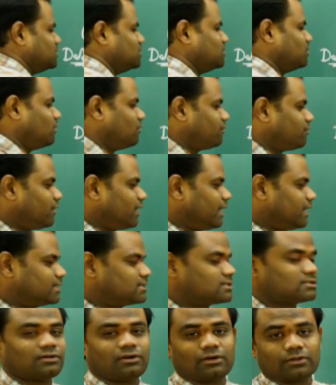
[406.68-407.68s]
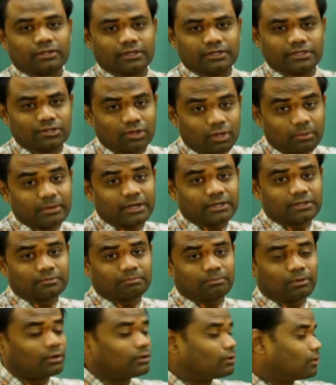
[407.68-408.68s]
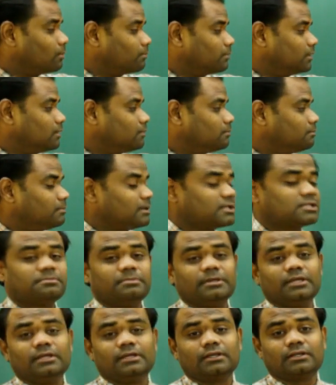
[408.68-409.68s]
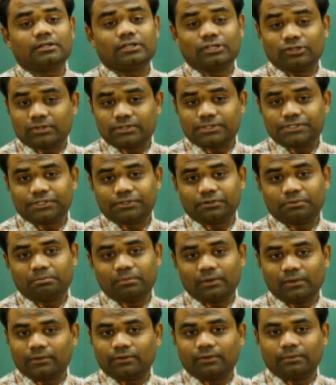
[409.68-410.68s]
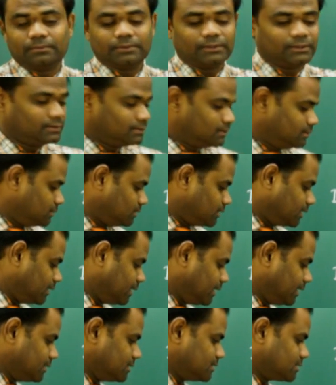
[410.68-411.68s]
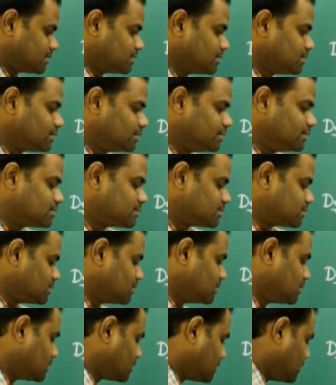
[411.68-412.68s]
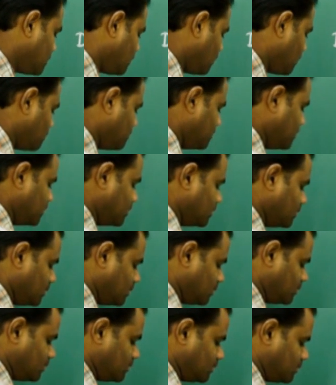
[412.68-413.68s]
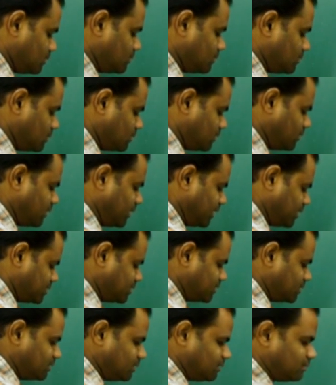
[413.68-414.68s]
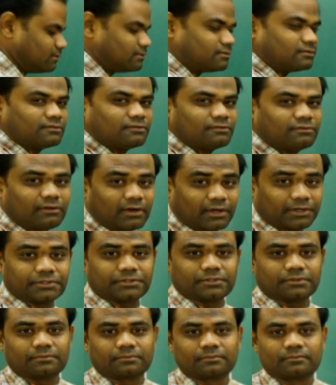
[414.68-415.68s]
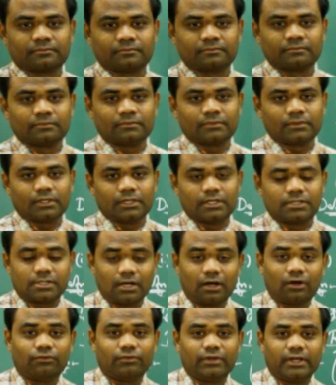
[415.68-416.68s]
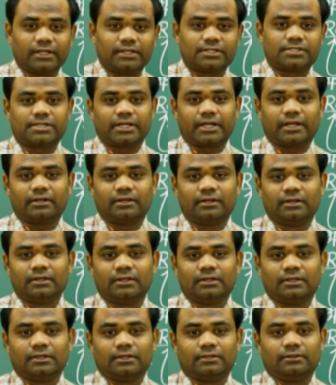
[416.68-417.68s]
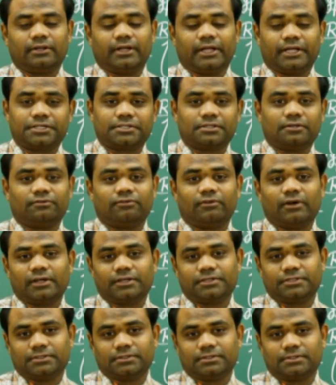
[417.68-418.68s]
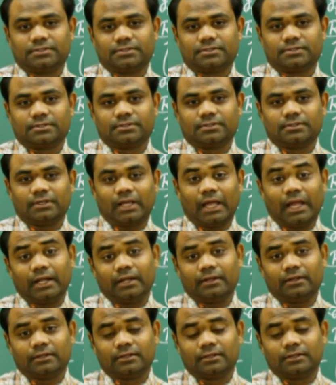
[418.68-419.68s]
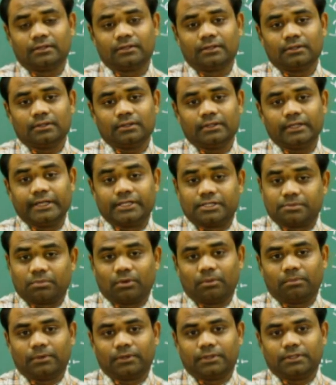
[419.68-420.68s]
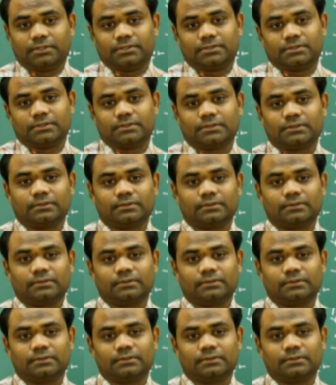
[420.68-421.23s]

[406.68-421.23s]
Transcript: g of x or the denominator polynomial must be non-zero polynomial. And hence, this cannot be a rational function. This is how we understand the rational functions and its properties.